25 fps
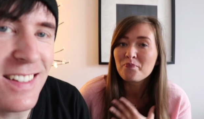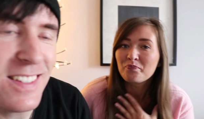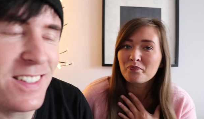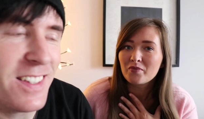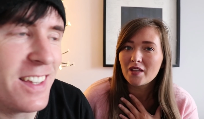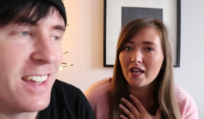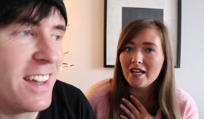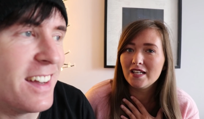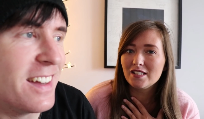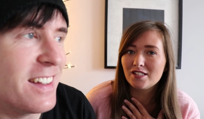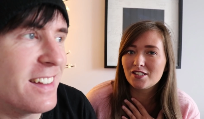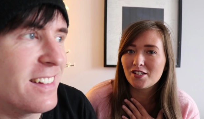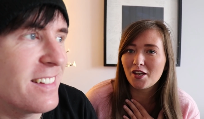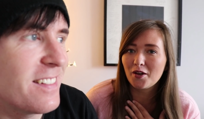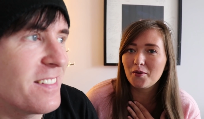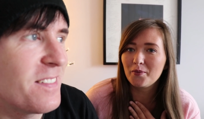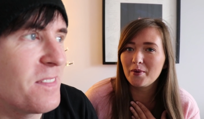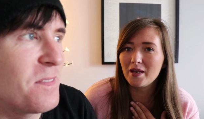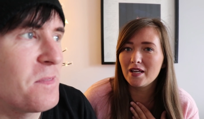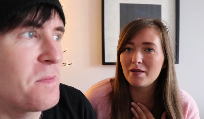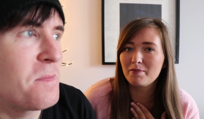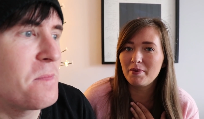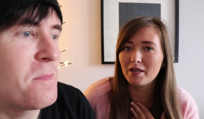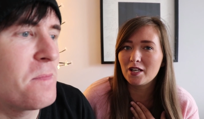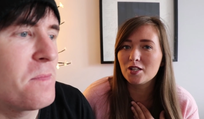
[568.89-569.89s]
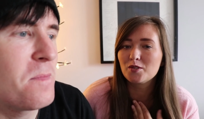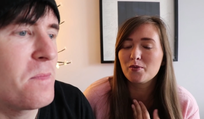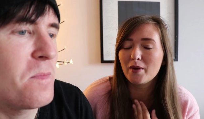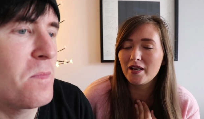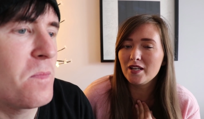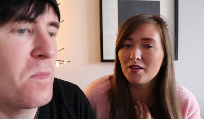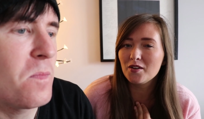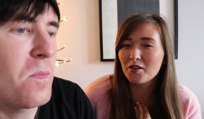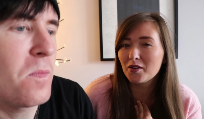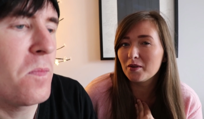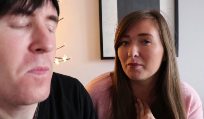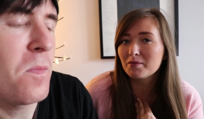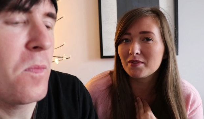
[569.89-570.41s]
Speaker 1: Yeah. It's so weird because when
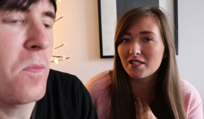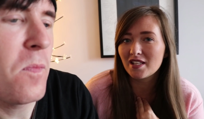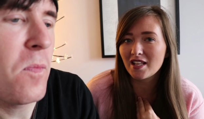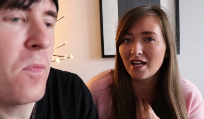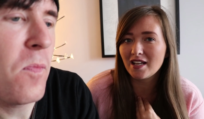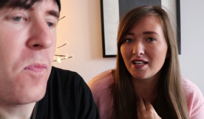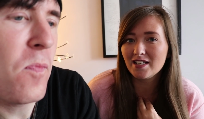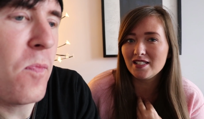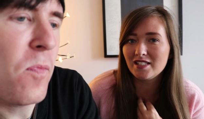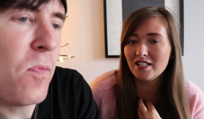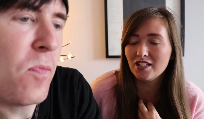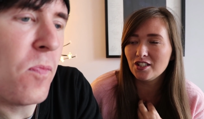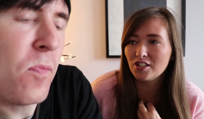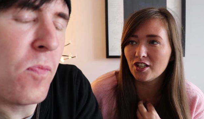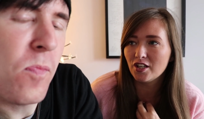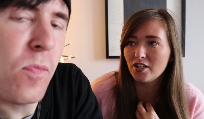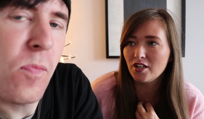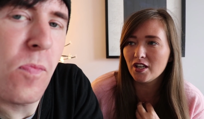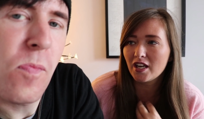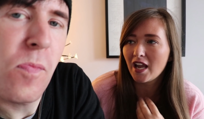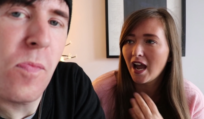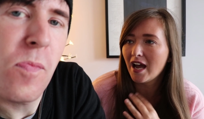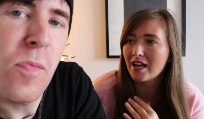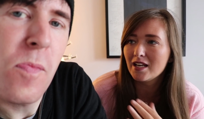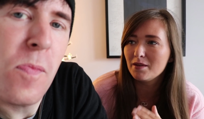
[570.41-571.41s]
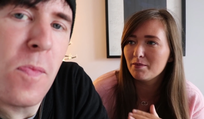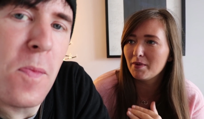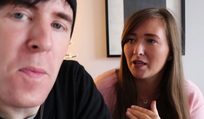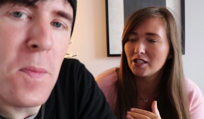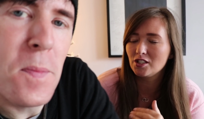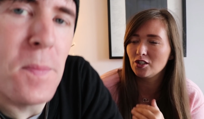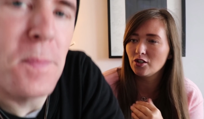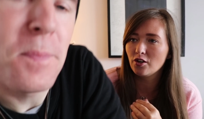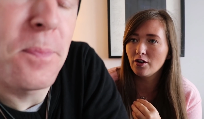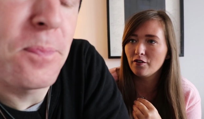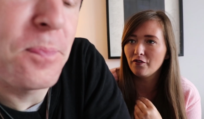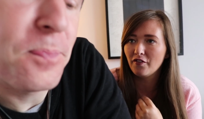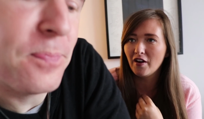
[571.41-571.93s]
you come to that decision you can't
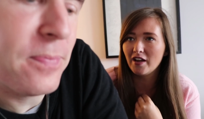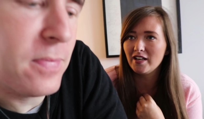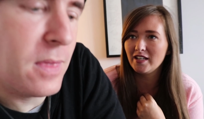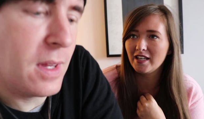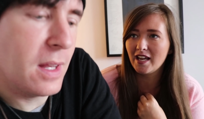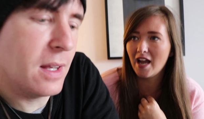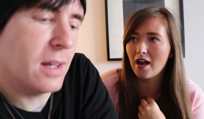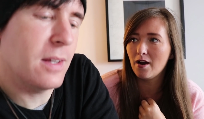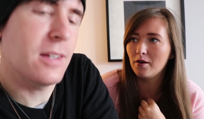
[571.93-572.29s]
imagine not finding